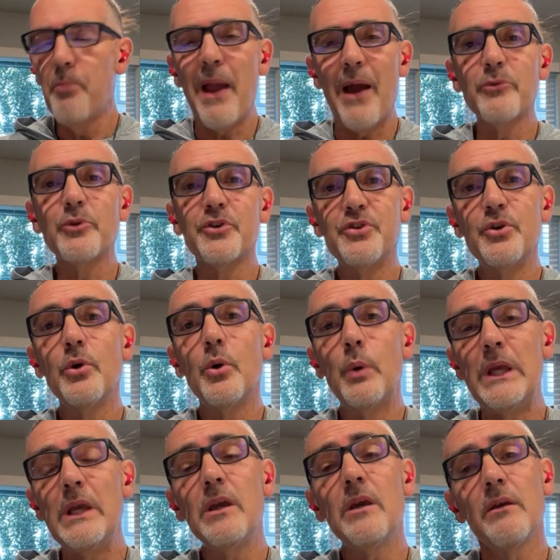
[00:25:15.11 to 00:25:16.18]
pound or two a
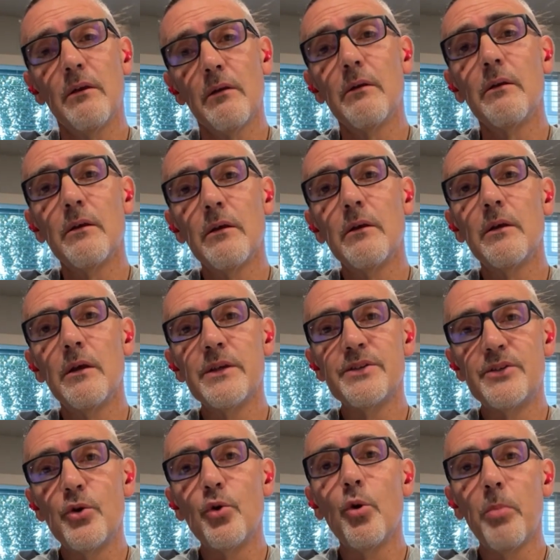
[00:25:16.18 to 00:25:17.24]
week
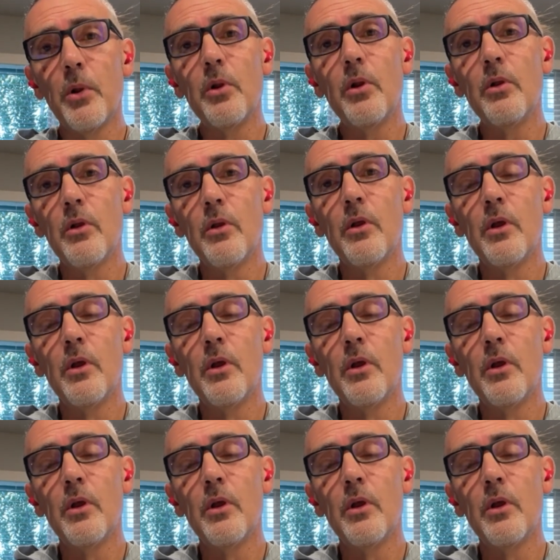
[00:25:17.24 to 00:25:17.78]
is doable.